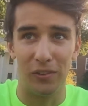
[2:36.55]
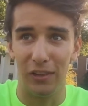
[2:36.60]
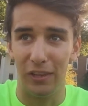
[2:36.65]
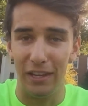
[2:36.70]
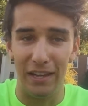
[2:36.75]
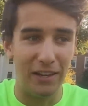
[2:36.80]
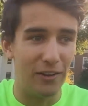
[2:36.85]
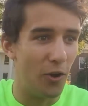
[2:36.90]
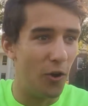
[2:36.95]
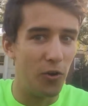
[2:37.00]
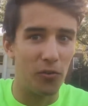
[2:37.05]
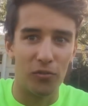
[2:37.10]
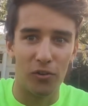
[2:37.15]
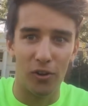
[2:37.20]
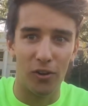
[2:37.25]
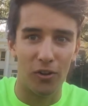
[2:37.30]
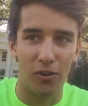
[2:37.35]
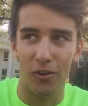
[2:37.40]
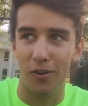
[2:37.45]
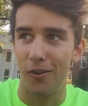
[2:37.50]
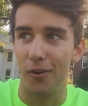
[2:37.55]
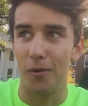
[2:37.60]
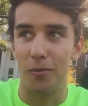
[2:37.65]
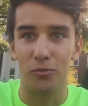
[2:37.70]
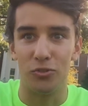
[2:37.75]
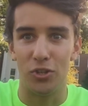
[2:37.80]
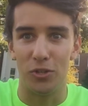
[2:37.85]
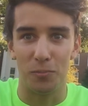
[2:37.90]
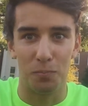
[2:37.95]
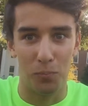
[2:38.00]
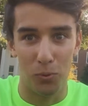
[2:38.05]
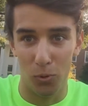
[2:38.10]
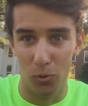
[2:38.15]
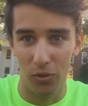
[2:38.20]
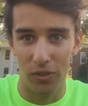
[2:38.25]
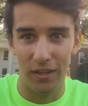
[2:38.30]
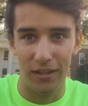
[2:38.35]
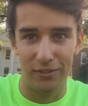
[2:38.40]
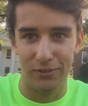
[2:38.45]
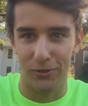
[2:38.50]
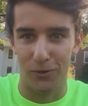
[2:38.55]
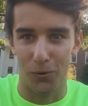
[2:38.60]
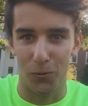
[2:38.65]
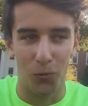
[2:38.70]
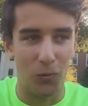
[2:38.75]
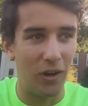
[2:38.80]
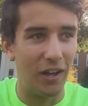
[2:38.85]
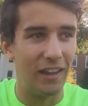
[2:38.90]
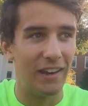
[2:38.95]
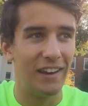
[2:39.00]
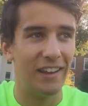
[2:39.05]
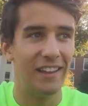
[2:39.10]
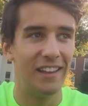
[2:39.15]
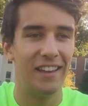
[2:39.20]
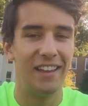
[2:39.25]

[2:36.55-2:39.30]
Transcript: lean over it or just pull this or what.